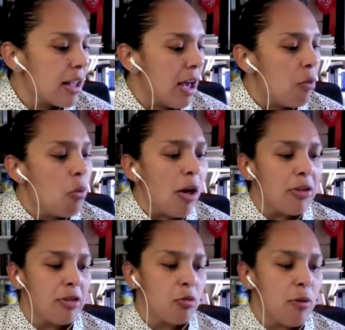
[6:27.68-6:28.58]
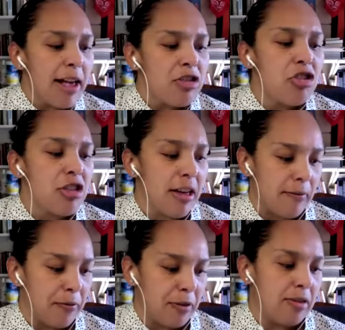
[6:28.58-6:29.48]
And while this red
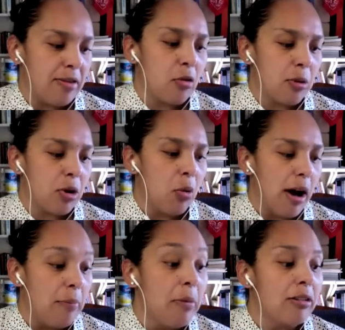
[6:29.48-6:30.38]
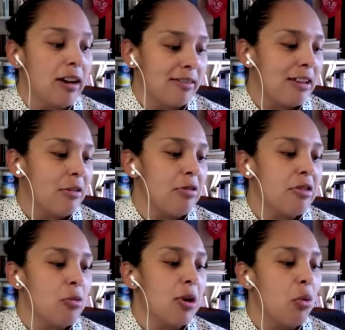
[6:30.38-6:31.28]
shift among Latinos
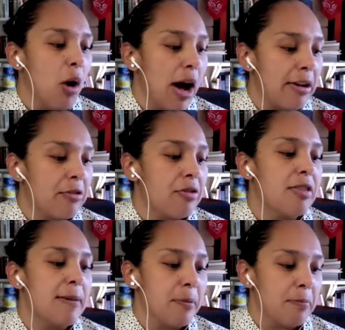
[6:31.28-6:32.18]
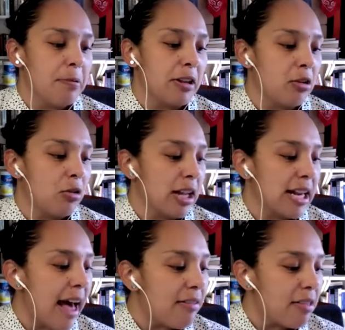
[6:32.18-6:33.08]
still requires deeper political
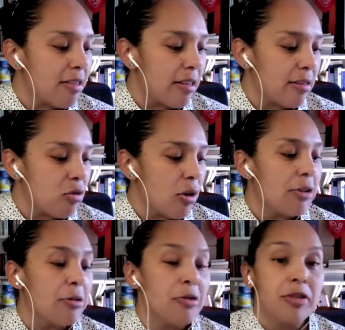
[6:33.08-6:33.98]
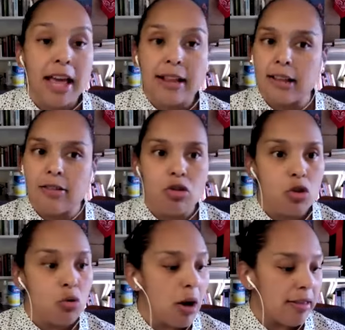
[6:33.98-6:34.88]
analysis to understand its
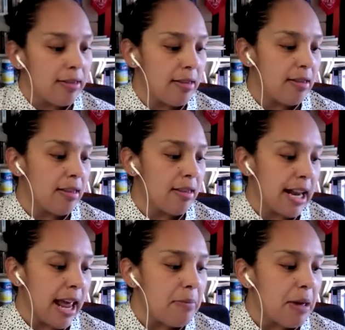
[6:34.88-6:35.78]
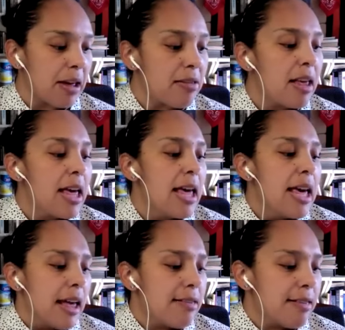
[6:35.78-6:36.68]
nuances and dynamics,
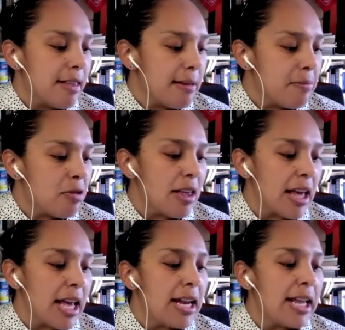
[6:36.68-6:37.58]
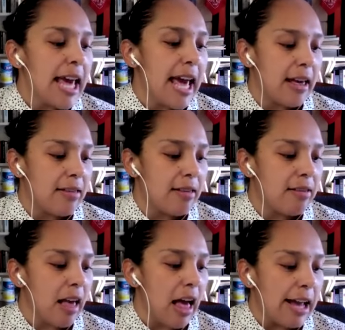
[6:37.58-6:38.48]
it seems to indicate a
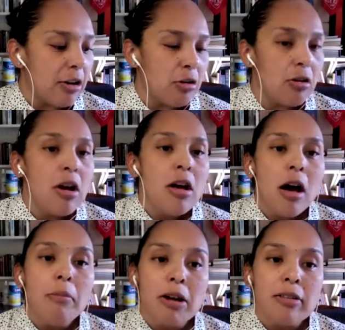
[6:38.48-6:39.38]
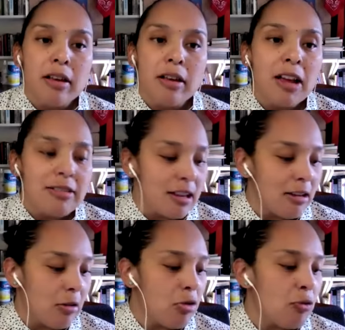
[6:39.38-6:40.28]
desire among some
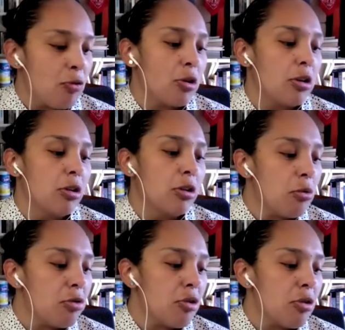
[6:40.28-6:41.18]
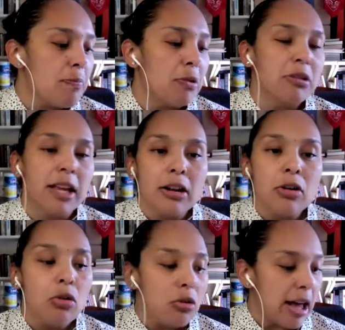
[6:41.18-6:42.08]
Latinos for closer
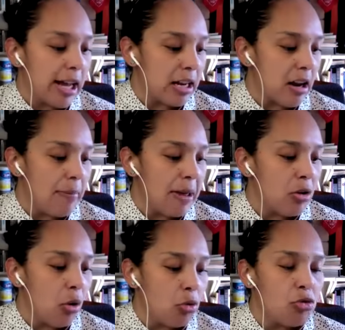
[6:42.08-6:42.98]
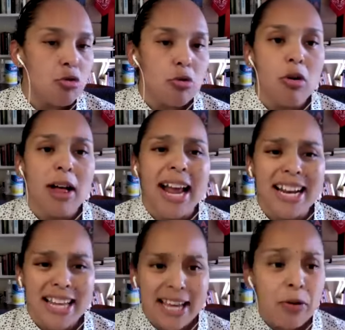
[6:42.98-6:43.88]
political, economic, cultural, and
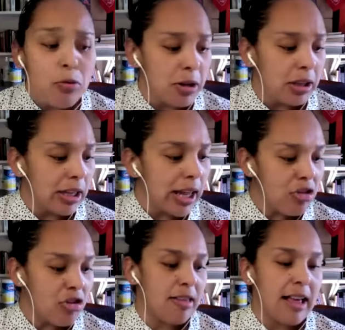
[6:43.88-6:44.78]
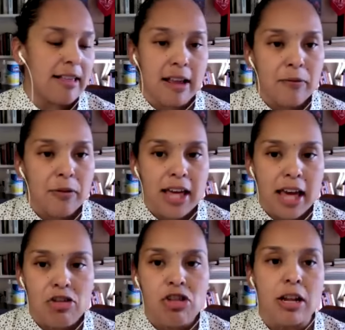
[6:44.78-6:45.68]
even religious
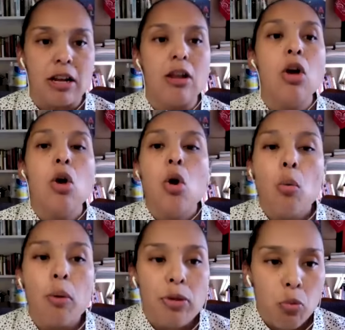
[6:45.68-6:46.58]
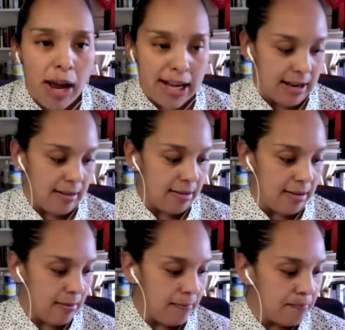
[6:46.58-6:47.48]
identification with whiteness.